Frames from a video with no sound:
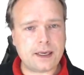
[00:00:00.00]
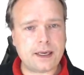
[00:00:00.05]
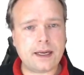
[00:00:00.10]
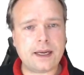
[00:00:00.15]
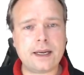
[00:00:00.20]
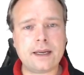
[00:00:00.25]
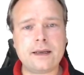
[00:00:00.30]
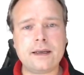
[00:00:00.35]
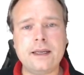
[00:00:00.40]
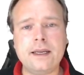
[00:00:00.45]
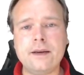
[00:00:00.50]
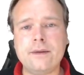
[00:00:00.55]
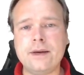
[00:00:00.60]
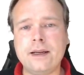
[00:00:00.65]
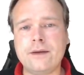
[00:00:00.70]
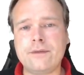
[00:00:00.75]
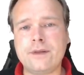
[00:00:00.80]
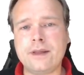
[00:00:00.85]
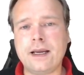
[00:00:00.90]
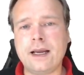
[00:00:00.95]
And here we
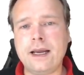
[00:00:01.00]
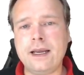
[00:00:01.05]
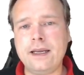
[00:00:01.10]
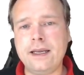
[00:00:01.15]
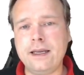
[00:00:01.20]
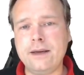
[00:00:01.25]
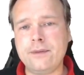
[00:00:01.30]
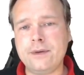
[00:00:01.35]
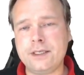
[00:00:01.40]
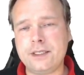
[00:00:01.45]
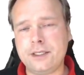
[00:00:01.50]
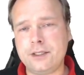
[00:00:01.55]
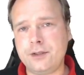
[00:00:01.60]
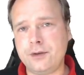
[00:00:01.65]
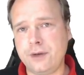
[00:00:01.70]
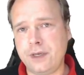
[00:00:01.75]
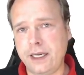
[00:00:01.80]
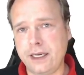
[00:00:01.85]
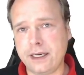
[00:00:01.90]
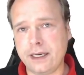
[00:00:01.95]
have the ID, which is
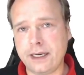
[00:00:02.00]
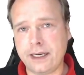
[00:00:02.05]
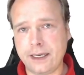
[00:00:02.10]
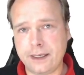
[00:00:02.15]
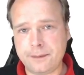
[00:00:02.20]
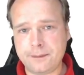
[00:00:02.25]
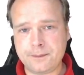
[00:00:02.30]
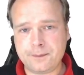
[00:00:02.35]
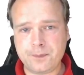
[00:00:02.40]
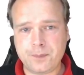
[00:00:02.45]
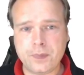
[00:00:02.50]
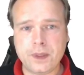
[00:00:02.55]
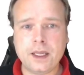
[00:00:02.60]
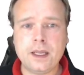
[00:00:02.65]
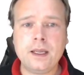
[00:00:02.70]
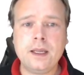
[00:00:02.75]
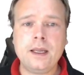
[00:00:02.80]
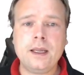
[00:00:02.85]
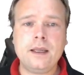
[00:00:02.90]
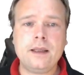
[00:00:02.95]
unique again.
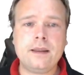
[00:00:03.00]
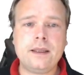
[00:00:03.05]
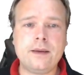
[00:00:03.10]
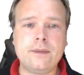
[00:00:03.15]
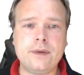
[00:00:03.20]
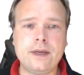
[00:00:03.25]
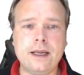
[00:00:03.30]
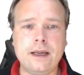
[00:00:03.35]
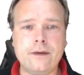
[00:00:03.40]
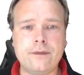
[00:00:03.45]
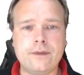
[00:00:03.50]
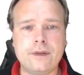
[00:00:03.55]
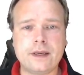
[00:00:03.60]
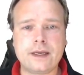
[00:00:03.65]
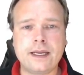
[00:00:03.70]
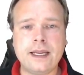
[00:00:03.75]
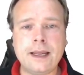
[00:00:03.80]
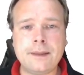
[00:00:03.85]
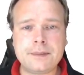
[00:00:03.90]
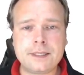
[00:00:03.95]
Then we have the
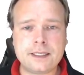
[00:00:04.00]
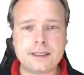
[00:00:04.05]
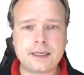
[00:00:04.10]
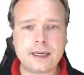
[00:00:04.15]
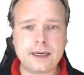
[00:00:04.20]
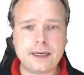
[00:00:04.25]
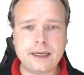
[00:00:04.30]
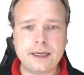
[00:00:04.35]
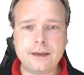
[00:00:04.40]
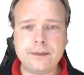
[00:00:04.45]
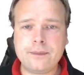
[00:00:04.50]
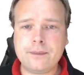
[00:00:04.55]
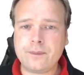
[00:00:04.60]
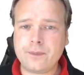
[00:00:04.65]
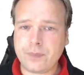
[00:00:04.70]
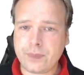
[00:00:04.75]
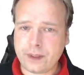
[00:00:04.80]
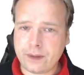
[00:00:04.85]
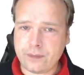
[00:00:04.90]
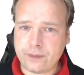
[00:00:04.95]
captain ID,
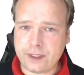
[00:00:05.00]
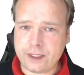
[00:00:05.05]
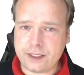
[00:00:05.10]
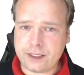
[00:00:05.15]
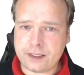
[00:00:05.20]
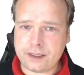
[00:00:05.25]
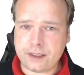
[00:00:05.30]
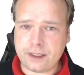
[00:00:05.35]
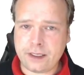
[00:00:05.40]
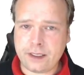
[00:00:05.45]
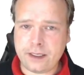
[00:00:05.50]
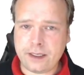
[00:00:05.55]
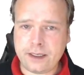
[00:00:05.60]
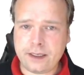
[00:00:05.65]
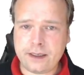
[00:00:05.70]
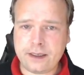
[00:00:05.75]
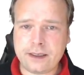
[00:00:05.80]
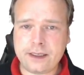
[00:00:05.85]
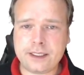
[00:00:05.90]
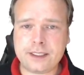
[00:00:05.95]
which
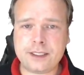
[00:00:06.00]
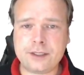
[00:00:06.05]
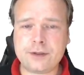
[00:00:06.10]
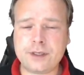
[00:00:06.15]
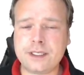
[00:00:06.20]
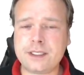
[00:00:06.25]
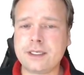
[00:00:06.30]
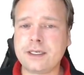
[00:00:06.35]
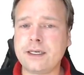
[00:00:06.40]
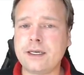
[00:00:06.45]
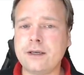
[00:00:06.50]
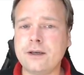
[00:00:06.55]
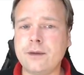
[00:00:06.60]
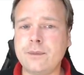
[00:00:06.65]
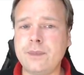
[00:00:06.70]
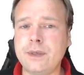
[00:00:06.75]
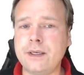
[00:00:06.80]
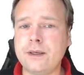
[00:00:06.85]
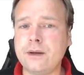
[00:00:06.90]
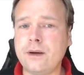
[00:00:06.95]
in this situation
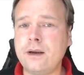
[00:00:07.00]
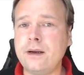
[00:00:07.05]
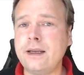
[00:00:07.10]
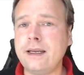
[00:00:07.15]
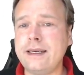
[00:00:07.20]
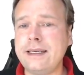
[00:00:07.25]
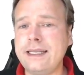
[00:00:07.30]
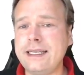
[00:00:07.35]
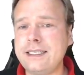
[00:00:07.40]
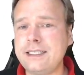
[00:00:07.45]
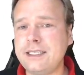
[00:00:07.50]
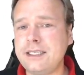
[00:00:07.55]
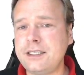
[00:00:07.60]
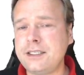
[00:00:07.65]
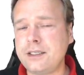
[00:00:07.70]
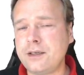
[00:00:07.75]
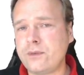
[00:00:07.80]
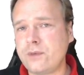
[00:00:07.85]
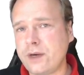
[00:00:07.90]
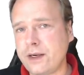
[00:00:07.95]
cannot be null. And this
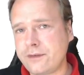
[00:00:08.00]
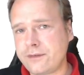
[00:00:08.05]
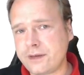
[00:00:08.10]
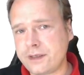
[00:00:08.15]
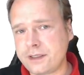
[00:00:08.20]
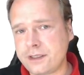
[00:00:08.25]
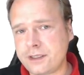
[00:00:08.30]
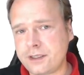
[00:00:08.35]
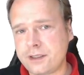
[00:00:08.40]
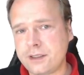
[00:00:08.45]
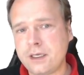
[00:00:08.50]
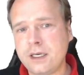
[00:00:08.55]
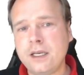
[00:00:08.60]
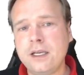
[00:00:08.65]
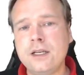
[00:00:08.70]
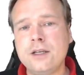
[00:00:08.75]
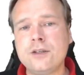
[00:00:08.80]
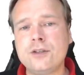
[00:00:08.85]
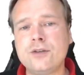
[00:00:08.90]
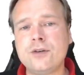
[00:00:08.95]
is the reference
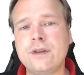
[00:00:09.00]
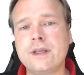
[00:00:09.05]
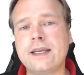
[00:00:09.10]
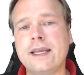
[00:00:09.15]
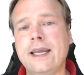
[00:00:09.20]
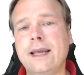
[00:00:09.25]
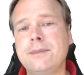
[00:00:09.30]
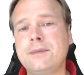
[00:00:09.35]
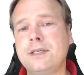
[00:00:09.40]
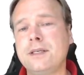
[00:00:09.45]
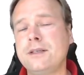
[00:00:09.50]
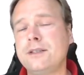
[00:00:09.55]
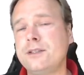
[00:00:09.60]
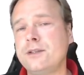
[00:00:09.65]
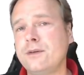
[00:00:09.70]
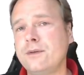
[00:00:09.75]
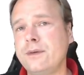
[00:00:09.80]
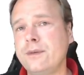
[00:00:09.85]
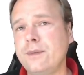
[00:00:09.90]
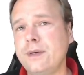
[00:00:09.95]
to the captain.
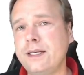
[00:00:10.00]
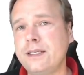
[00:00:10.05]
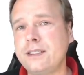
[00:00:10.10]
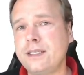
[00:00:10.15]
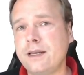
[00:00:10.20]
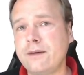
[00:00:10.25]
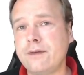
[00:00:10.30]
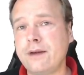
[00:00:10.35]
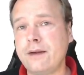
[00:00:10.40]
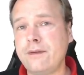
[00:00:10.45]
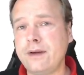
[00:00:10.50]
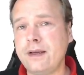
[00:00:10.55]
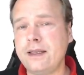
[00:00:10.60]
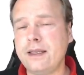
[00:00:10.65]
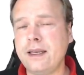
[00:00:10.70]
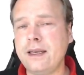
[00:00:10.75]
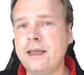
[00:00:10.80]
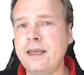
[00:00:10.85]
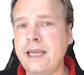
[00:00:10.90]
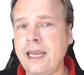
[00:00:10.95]
So instead of having
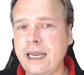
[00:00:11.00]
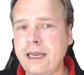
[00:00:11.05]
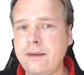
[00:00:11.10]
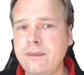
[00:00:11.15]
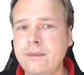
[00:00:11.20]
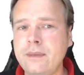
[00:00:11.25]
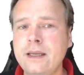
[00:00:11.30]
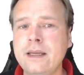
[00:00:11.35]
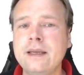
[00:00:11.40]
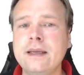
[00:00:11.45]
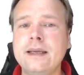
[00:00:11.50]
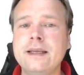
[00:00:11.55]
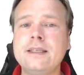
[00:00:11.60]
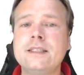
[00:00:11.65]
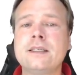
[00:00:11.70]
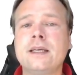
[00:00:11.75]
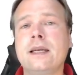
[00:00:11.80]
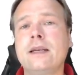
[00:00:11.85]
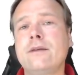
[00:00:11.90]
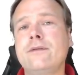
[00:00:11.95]
the name
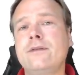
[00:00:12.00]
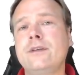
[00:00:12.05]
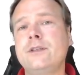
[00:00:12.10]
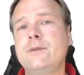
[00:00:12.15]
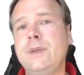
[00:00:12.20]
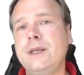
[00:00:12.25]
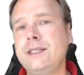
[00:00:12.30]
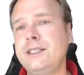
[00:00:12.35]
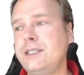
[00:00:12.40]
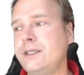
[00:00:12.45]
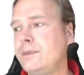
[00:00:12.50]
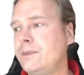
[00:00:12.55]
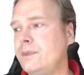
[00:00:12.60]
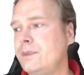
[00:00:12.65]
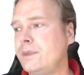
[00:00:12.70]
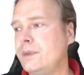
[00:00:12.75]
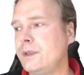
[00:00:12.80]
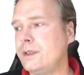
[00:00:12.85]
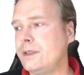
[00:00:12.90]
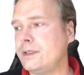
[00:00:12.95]
inside of the spaceship
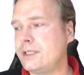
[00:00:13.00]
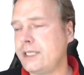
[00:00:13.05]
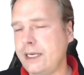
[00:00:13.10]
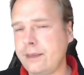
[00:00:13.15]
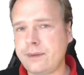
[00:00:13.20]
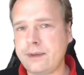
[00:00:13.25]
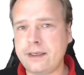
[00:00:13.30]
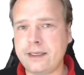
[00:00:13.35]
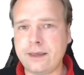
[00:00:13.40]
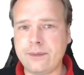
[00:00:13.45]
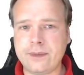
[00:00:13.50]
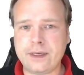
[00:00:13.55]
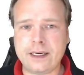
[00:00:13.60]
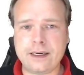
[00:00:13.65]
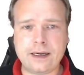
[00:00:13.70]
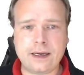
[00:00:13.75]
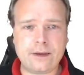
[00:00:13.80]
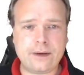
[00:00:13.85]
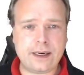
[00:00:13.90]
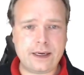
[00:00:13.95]
table, then we
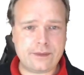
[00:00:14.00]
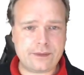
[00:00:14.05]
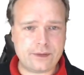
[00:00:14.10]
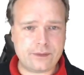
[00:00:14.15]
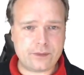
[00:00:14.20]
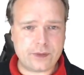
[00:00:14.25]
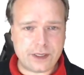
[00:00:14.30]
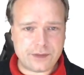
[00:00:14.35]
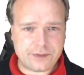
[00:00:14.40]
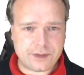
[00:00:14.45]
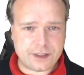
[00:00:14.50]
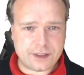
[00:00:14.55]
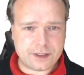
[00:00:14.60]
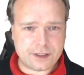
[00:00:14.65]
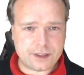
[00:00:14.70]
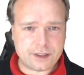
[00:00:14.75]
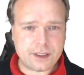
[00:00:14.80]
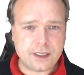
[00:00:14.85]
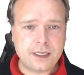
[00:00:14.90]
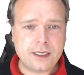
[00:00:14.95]
can now have a
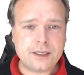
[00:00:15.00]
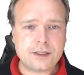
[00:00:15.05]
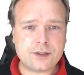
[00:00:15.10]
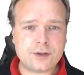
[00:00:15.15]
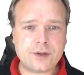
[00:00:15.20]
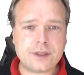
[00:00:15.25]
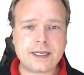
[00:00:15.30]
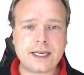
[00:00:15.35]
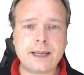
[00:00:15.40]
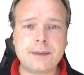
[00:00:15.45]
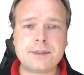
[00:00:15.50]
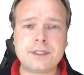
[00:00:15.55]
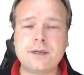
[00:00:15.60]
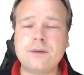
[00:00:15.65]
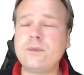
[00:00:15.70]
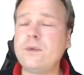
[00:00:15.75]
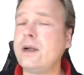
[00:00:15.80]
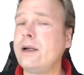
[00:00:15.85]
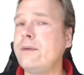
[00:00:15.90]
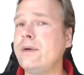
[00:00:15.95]
reference to the
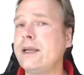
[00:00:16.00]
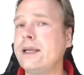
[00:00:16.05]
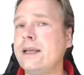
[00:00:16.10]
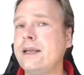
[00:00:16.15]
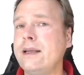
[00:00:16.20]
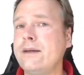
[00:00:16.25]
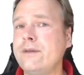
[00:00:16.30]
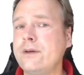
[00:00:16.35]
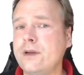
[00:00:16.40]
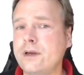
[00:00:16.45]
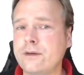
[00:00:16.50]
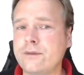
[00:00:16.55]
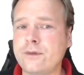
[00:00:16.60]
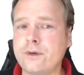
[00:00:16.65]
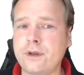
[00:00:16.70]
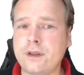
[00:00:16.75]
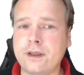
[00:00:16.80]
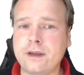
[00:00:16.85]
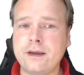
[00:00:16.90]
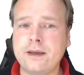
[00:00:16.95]
captain where we can have a lot of
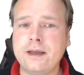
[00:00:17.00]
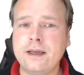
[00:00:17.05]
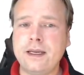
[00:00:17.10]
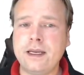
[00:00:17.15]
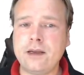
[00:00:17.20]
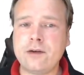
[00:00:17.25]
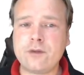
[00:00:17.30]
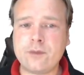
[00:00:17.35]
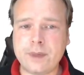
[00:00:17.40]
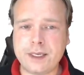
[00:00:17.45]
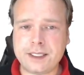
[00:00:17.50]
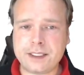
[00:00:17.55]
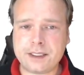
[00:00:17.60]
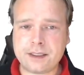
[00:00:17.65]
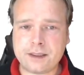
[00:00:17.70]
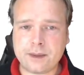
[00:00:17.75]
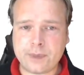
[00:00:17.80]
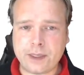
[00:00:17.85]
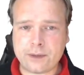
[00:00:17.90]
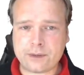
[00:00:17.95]
other
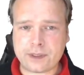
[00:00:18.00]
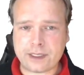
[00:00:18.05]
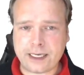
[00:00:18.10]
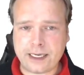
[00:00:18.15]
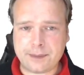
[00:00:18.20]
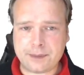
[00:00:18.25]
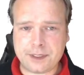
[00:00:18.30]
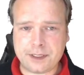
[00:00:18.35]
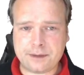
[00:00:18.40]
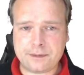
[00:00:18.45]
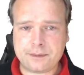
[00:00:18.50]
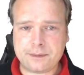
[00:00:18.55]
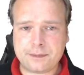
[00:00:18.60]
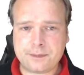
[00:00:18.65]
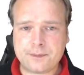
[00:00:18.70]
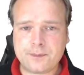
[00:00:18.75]
information about the captain.